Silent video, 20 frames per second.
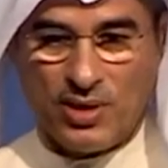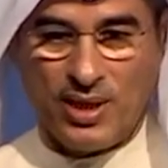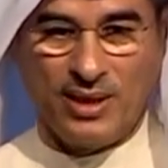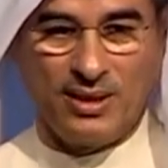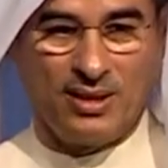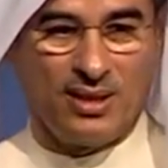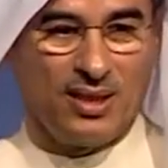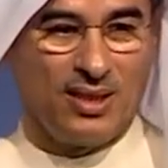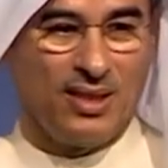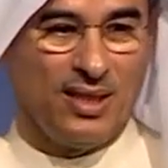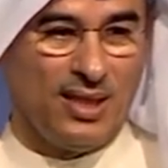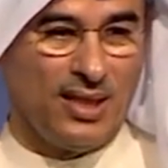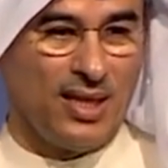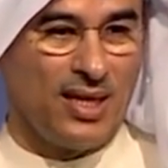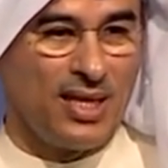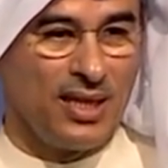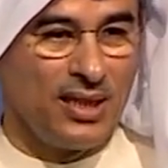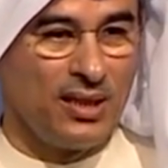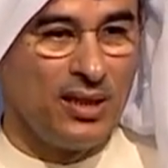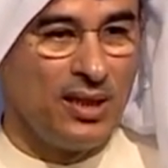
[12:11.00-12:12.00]
right. And I
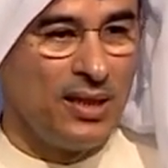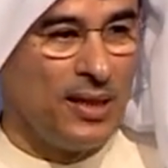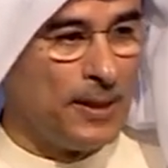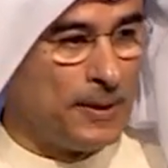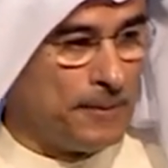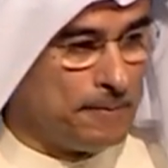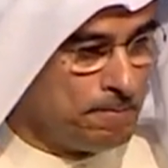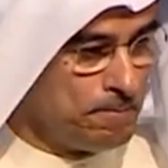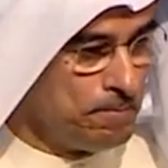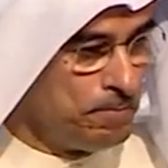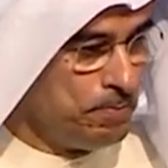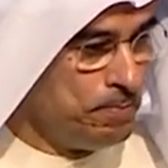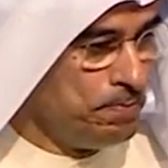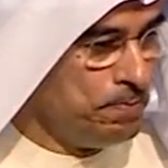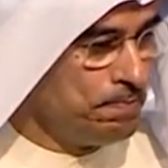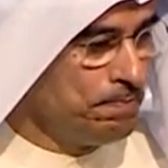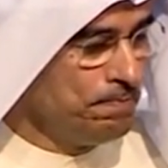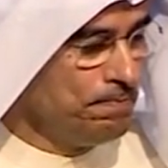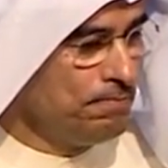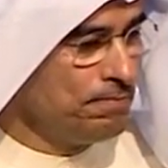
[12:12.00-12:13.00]
think
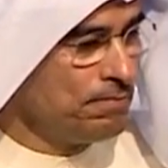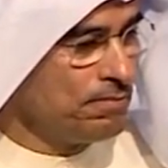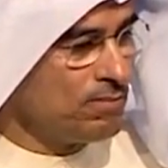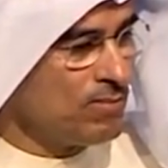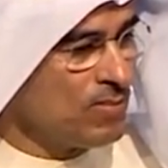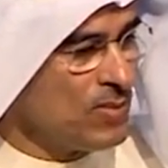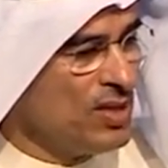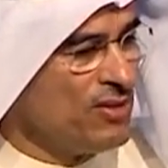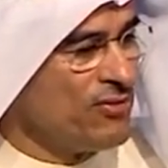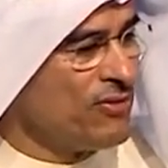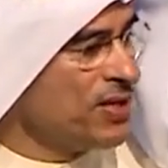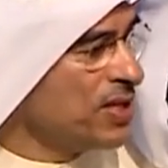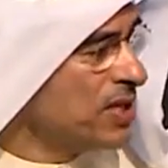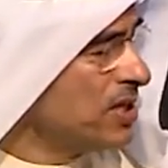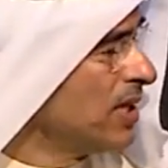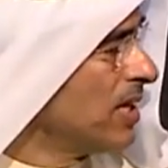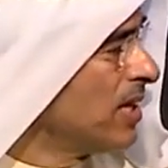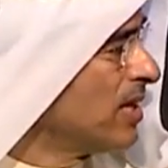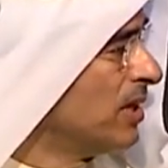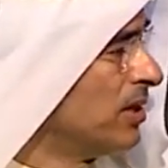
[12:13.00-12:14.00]

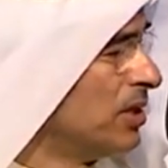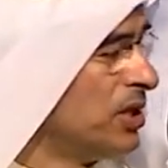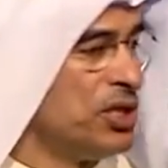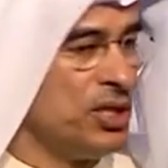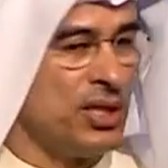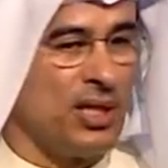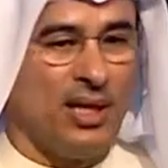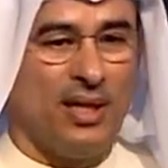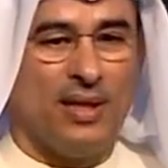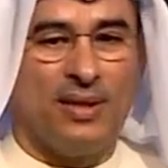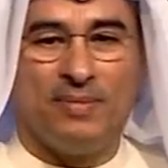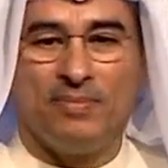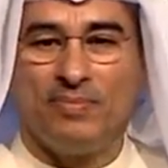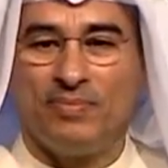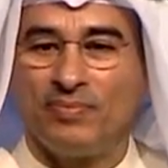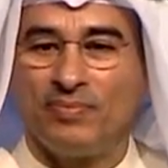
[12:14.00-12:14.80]
investing in the digital